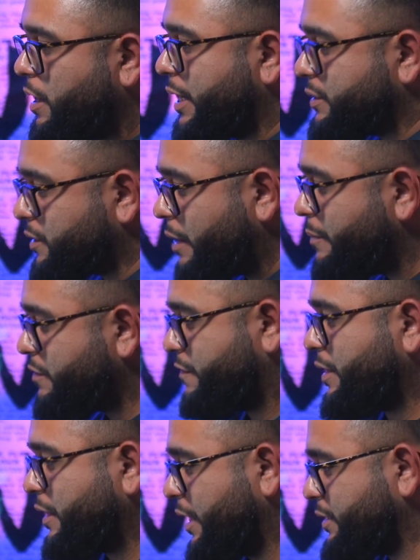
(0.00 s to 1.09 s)
Like stop being
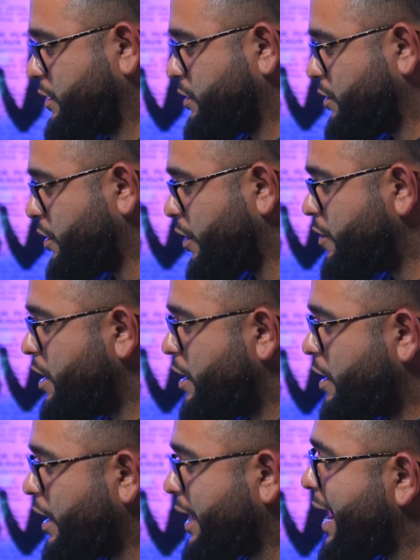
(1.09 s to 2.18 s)
fucking lazy,
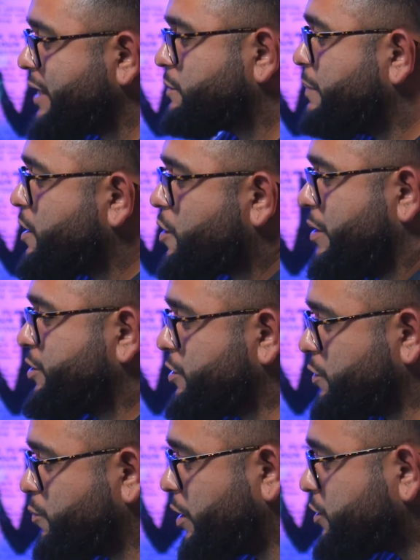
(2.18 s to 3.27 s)
Like ask better
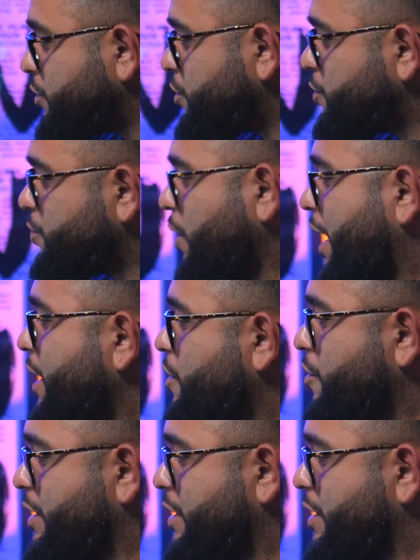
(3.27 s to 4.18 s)
questions. What do you like or